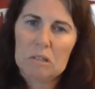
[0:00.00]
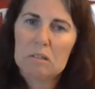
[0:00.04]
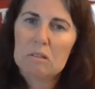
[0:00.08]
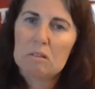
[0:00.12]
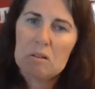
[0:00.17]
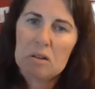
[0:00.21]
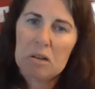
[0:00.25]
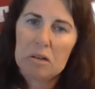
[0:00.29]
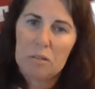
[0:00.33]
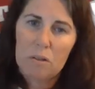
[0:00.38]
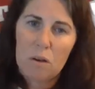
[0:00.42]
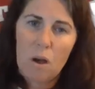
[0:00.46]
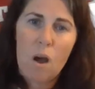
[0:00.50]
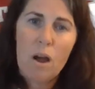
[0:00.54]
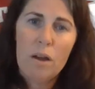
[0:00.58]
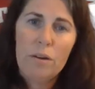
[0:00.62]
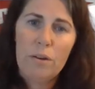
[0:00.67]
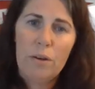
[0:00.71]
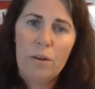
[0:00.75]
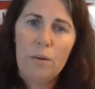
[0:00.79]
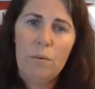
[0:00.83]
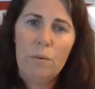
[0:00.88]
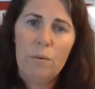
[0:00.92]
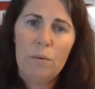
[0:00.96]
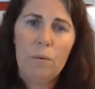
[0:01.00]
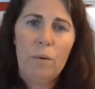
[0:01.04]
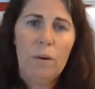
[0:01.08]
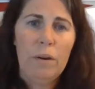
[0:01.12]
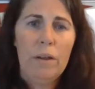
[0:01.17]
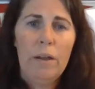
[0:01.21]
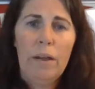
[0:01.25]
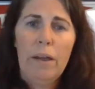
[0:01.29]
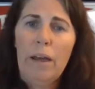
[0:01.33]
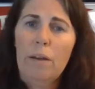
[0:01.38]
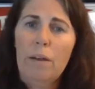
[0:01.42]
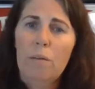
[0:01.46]
It's on you,
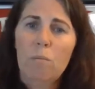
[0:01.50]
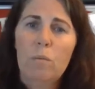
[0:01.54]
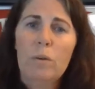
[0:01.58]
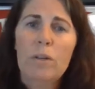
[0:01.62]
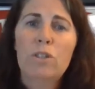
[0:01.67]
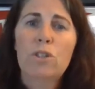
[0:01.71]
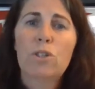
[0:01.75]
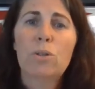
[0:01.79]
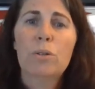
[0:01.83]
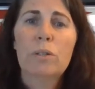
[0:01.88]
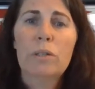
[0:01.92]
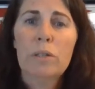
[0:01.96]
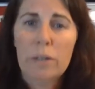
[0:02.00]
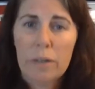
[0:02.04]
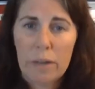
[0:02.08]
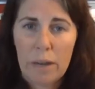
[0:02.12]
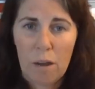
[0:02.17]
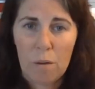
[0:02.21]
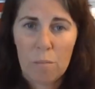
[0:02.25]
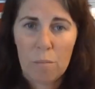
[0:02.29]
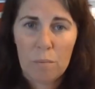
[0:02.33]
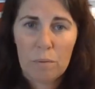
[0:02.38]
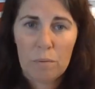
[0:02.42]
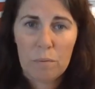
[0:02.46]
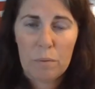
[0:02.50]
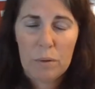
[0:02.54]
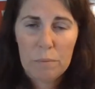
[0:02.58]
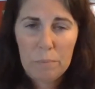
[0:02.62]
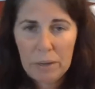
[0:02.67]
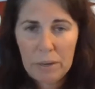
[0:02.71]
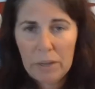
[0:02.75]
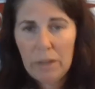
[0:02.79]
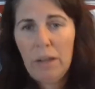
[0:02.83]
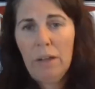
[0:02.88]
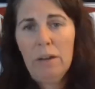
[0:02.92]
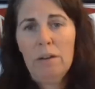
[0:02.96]
and we shouldn't help. We'd
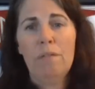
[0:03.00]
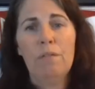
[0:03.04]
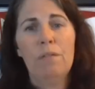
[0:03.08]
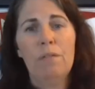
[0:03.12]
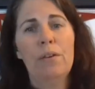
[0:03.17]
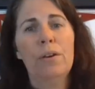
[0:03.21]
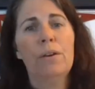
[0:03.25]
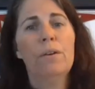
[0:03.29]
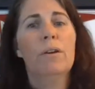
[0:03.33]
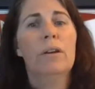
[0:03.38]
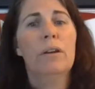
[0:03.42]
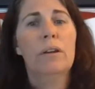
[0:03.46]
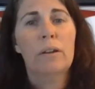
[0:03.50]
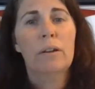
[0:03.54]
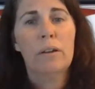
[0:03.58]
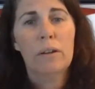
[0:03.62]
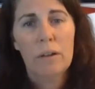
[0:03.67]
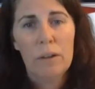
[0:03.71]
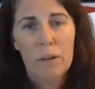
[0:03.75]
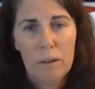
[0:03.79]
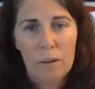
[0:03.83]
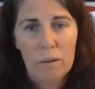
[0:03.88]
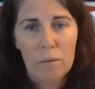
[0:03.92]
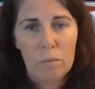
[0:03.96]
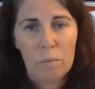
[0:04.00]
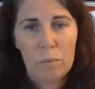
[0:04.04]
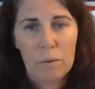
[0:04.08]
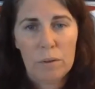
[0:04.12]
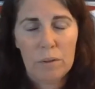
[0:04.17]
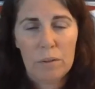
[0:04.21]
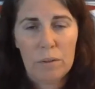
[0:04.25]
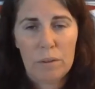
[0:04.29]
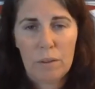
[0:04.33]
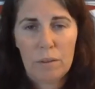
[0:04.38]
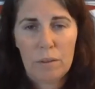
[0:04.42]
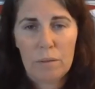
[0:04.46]
be interfering
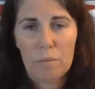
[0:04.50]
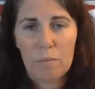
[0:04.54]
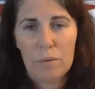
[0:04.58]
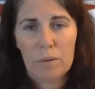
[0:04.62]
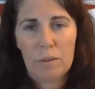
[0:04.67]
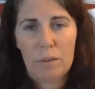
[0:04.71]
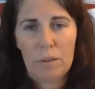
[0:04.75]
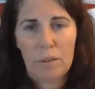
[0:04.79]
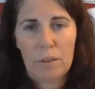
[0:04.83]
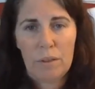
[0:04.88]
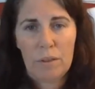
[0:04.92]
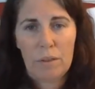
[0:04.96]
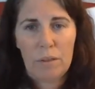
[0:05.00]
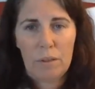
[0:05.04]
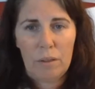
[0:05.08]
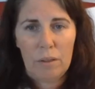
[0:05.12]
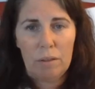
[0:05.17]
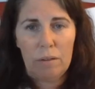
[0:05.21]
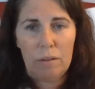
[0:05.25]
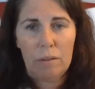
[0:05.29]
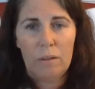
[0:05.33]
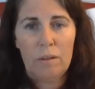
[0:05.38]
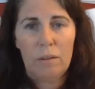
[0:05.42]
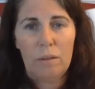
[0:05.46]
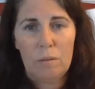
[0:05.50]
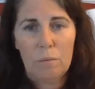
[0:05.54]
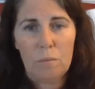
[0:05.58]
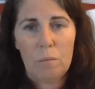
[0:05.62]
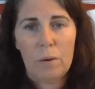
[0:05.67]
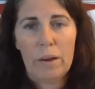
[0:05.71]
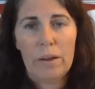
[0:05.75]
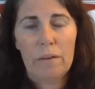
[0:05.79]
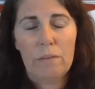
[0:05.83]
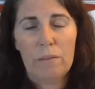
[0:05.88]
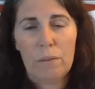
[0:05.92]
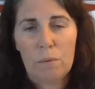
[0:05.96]
with the
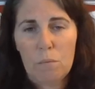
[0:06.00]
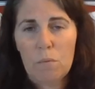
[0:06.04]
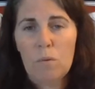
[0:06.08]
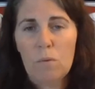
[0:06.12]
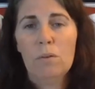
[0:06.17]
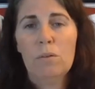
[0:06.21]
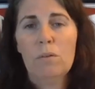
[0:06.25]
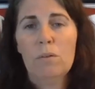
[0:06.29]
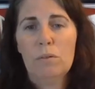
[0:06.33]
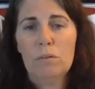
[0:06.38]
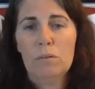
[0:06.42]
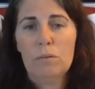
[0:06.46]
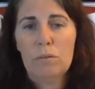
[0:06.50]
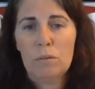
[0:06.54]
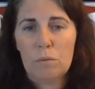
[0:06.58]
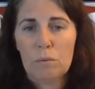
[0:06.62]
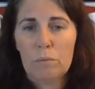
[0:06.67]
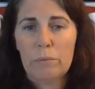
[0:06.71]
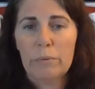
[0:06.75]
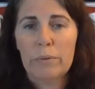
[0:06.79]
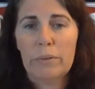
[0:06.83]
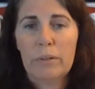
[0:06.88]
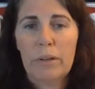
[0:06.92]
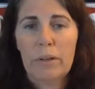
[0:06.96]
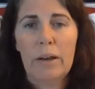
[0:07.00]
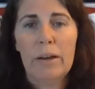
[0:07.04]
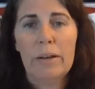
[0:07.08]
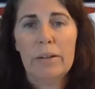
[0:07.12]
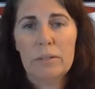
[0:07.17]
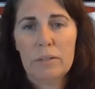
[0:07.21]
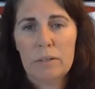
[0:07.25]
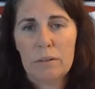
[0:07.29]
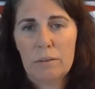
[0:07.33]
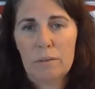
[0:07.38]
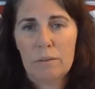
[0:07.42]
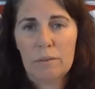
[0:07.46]
way of the world or with
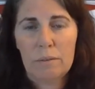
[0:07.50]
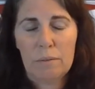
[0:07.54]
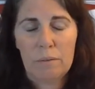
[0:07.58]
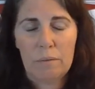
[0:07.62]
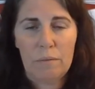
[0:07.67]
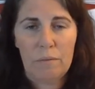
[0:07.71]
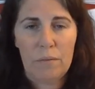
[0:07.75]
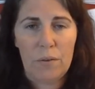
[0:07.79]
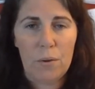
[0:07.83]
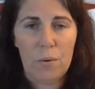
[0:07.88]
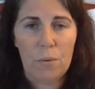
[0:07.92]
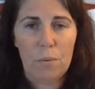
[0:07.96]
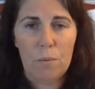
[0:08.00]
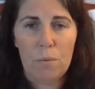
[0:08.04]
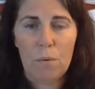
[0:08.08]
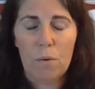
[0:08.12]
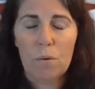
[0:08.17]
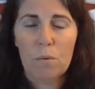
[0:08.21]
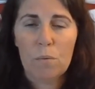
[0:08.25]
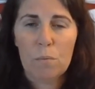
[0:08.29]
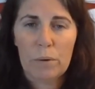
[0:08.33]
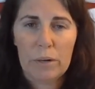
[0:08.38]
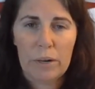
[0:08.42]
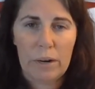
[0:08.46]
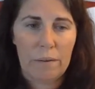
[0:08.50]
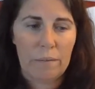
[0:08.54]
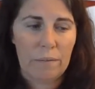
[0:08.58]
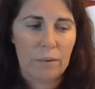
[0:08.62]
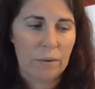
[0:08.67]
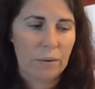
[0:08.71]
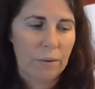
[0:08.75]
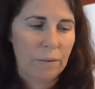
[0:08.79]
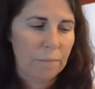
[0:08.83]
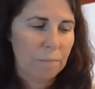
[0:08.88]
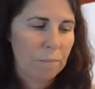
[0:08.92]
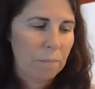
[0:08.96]
God's view or
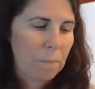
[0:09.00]
whatever.